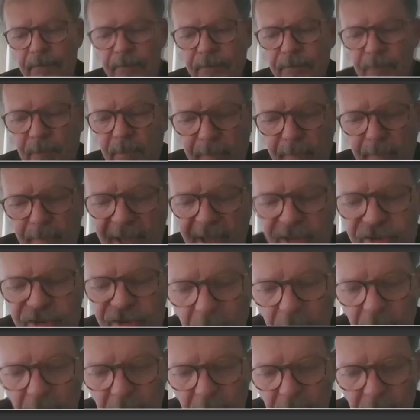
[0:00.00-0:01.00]

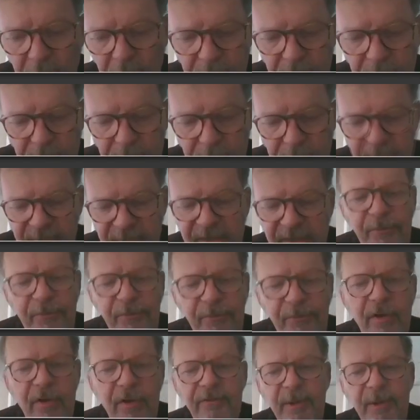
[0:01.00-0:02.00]
major
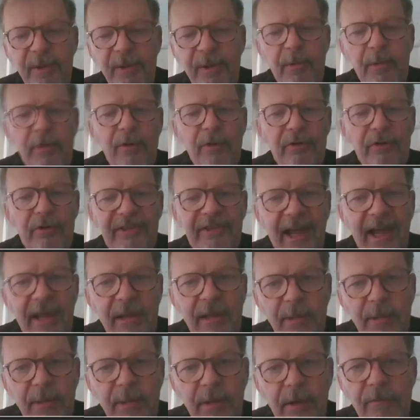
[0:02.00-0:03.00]
difference between the
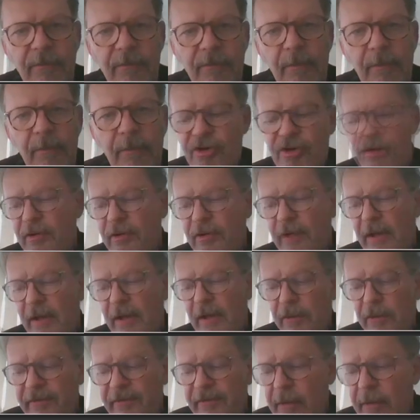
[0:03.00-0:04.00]
timing of the patient and the
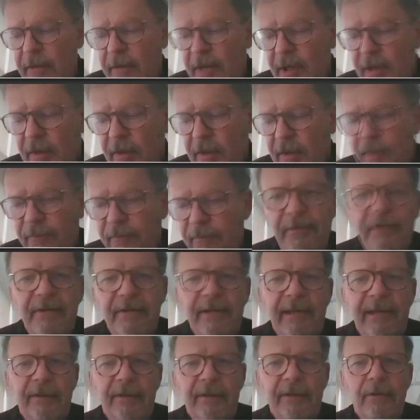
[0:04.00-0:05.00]
timing of the
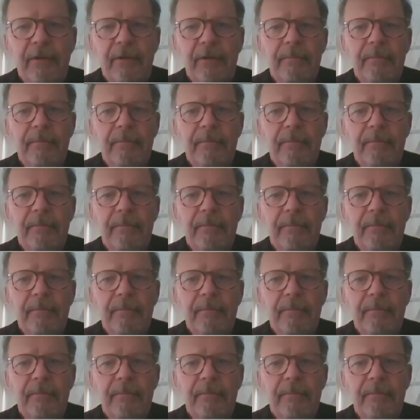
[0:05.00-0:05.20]
ventilator.